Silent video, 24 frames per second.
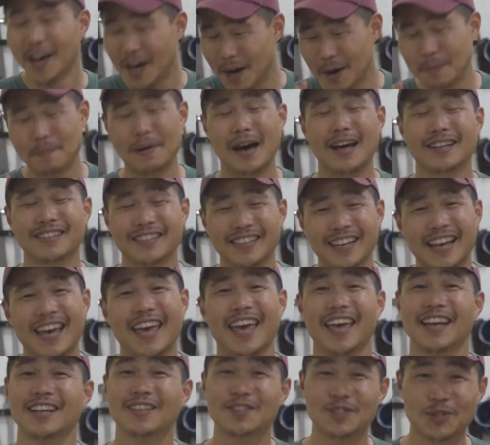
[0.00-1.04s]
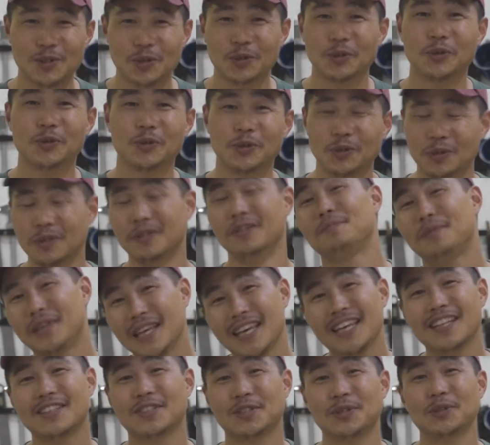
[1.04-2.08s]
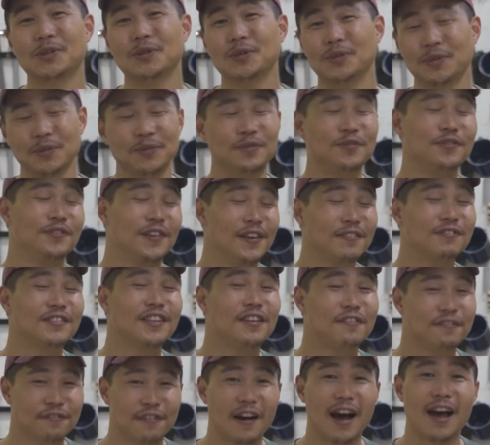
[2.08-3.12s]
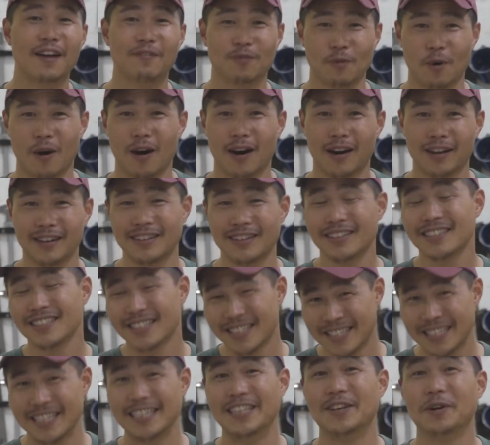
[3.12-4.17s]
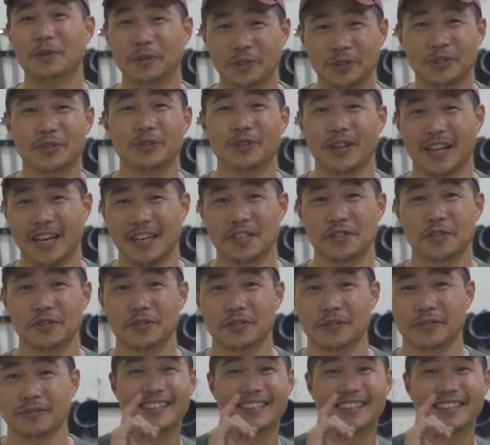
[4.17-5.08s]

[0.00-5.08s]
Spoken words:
about the Xtool P2 55 watt CO2 laser.